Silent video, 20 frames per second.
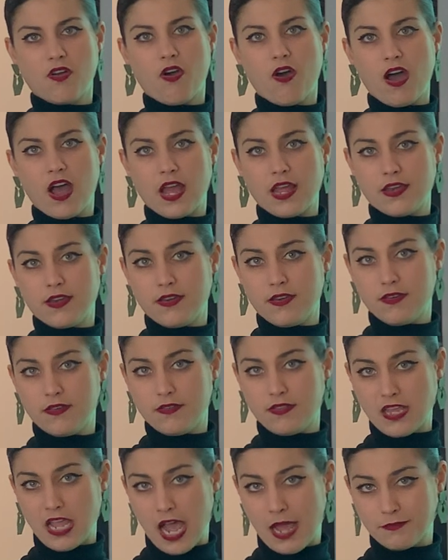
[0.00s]
on
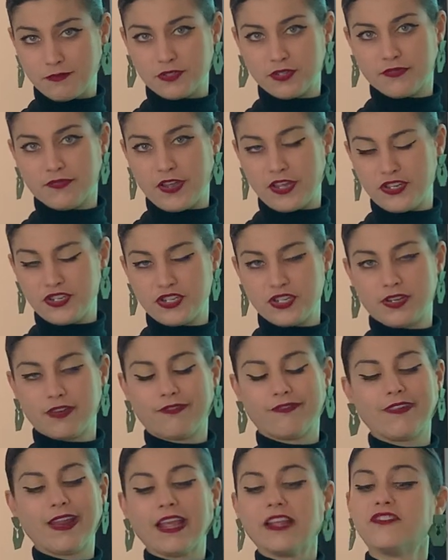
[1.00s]
the observation
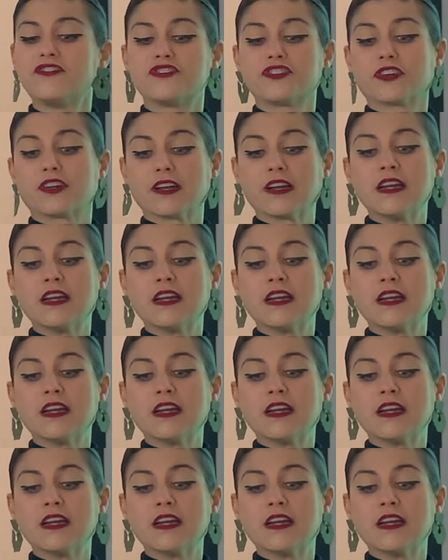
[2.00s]
of nature.